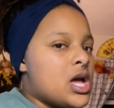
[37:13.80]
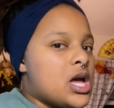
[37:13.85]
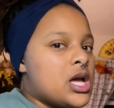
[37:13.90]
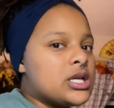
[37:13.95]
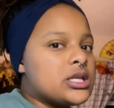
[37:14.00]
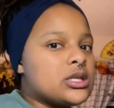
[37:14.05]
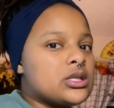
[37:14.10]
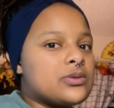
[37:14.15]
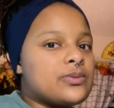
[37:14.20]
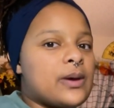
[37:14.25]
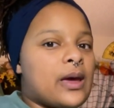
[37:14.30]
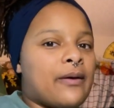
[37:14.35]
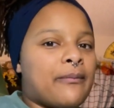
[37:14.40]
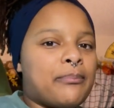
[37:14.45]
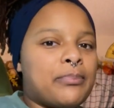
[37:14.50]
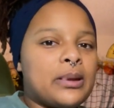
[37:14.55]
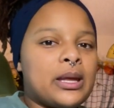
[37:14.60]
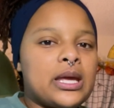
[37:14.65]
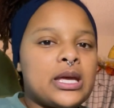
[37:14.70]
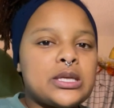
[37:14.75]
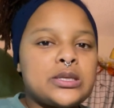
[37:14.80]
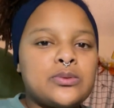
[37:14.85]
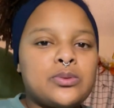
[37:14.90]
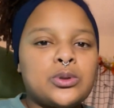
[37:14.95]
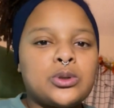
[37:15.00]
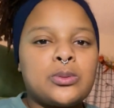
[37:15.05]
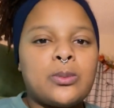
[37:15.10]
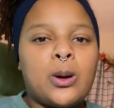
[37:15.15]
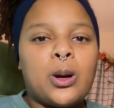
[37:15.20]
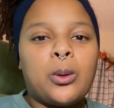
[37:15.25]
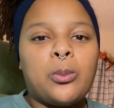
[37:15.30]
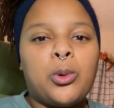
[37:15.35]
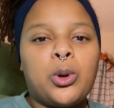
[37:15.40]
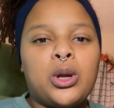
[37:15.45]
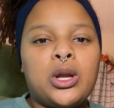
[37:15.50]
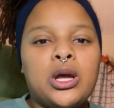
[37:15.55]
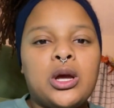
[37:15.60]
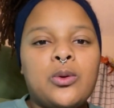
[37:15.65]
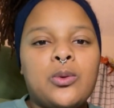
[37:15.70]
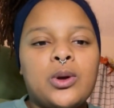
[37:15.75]
since we have plans for tomorrow
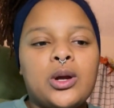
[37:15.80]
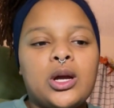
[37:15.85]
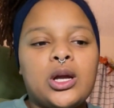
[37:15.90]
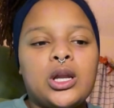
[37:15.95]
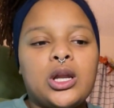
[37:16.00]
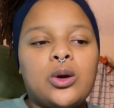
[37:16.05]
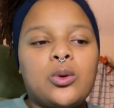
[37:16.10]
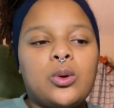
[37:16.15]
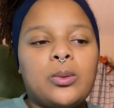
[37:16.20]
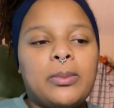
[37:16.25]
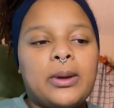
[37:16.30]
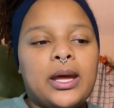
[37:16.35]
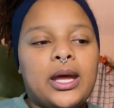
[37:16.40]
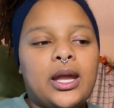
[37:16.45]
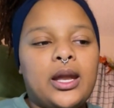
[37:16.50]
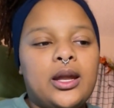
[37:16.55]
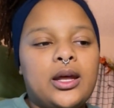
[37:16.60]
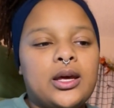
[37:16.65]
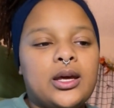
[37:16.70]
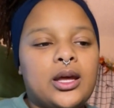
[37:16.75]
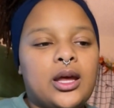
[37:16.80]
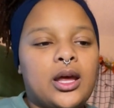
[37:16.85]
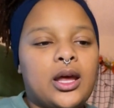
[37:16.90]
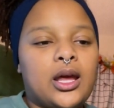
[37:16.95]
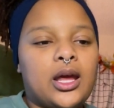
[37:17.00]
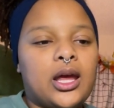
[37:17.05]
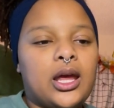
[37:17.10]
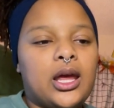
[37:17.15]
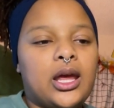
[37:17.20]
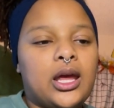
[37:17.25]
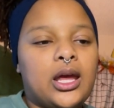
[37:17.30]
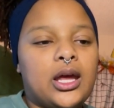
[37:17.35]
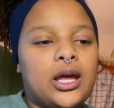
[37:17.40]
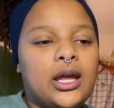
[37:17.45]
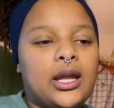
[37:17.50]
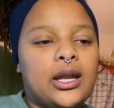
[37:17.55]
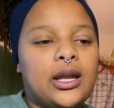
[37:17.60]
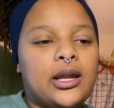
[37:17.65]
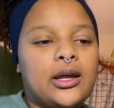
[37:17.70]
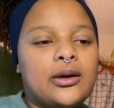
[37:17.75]
morning, we're gonna go to bed,
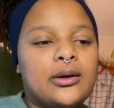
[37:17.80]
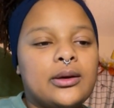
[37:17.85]
and